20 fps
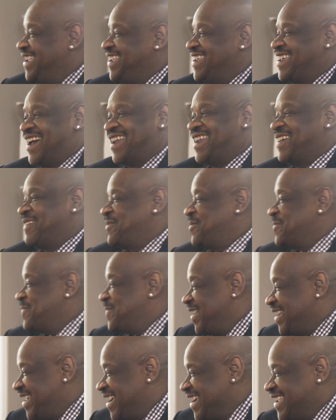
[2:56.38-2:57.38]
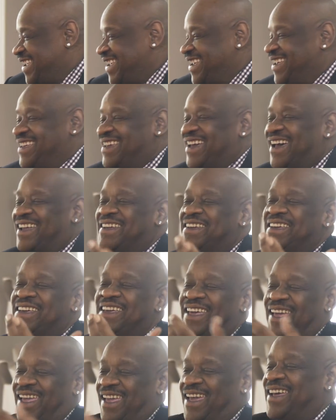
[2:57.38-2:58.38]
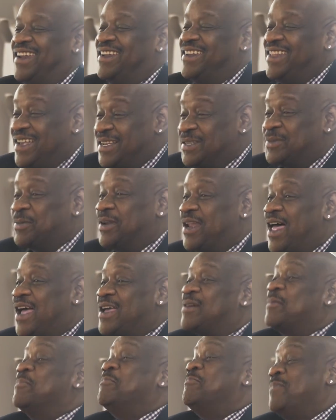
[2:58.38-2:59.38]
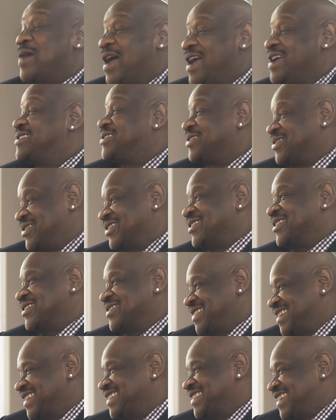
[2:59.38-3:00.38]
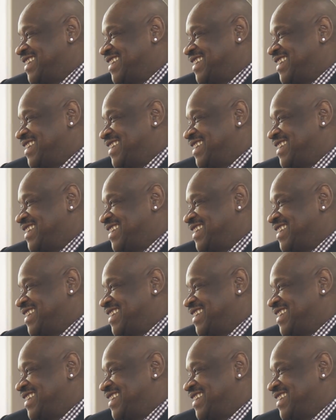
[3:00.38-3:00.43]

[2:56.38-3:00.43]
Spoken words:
yet? Have you met Aki yet? And these were like major girls in